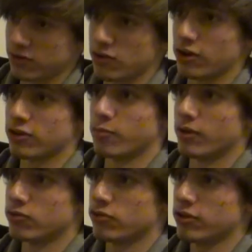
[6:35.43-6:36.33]
a
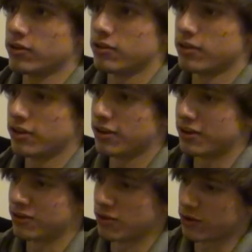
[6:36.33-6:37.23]
documentary
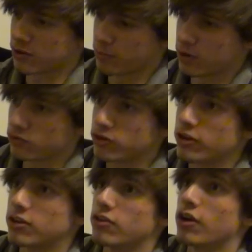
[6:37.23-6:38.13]
in a documentary in a